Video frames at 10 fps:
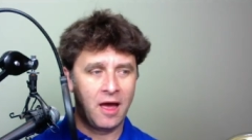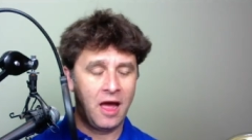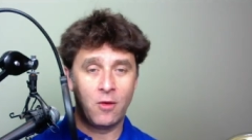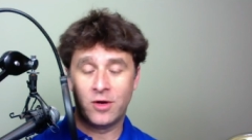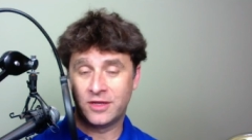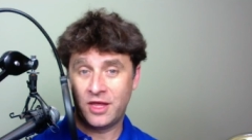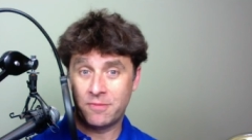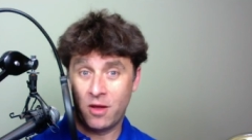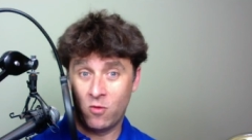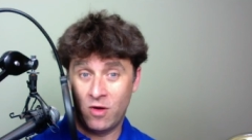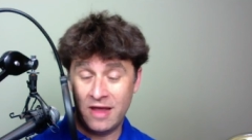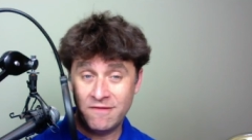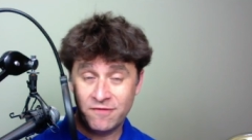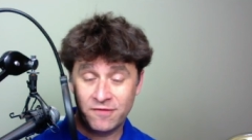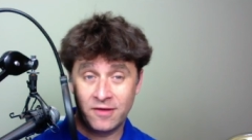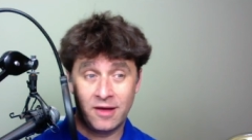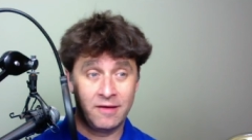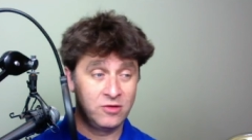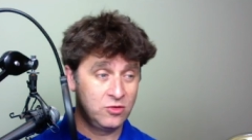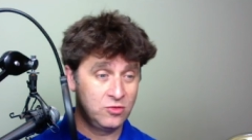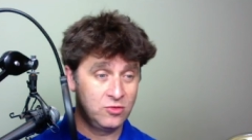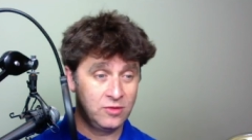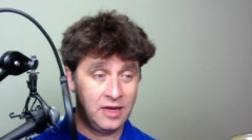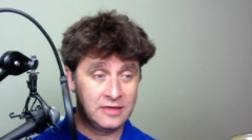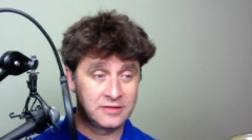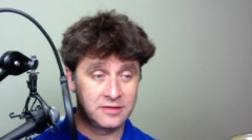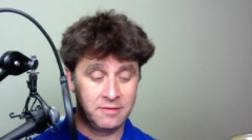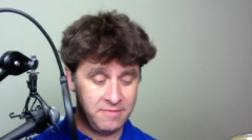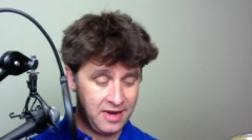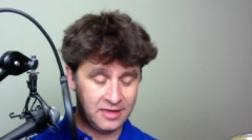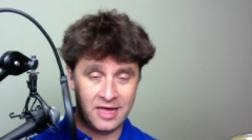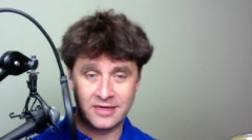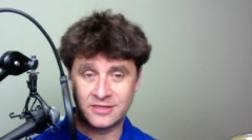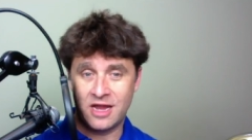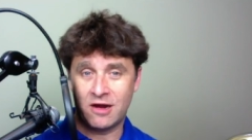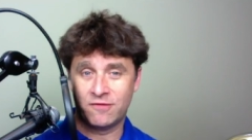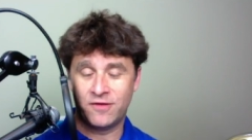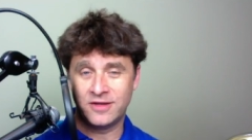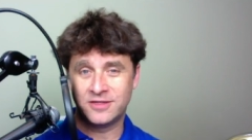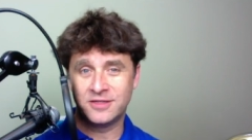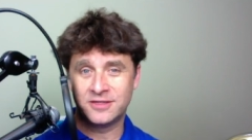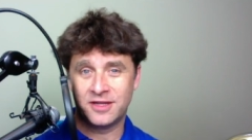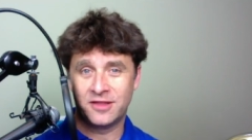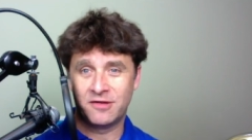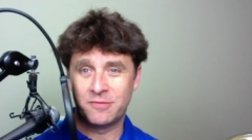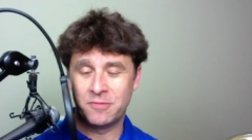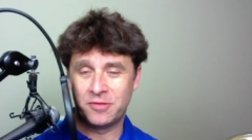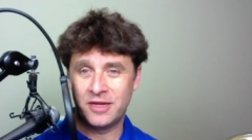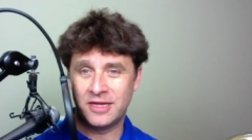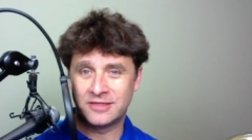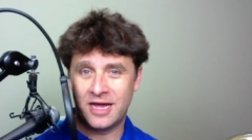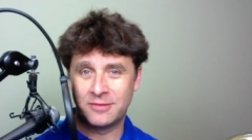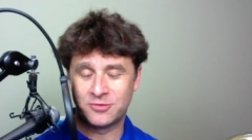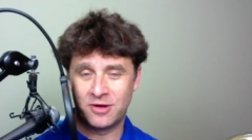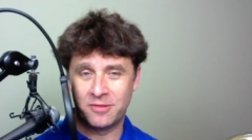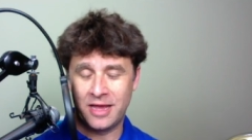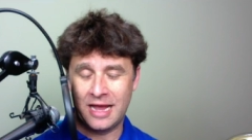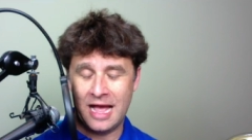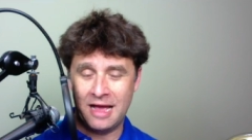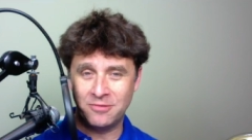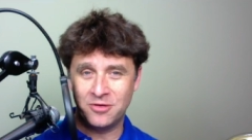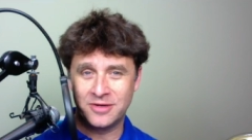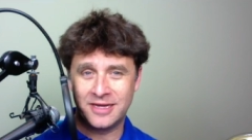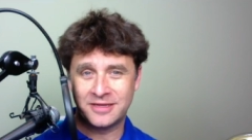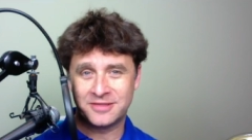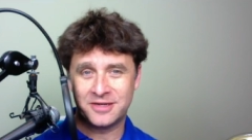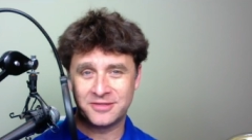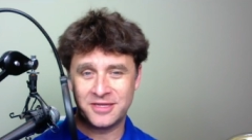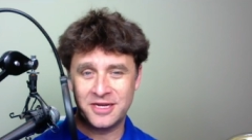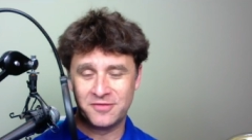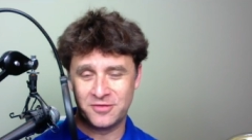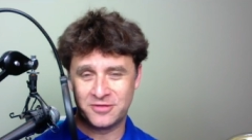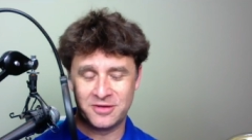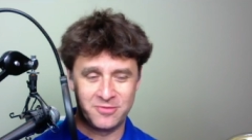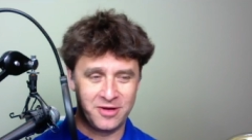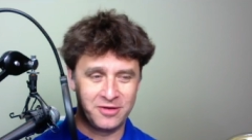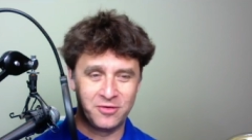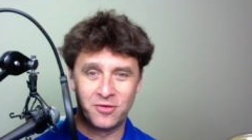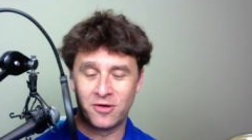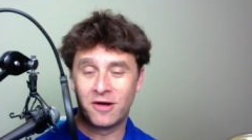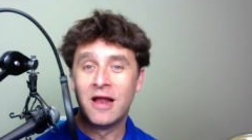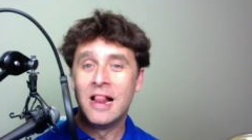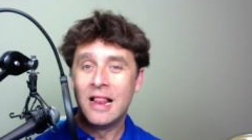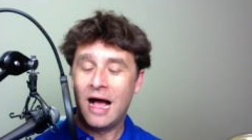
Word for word: Uh, I wanted to thank my wife, uh, who has uh, made a lot of sacrifices. Uh, there have been plenty of times where I'm like, I'm going downstairs to interview someone, or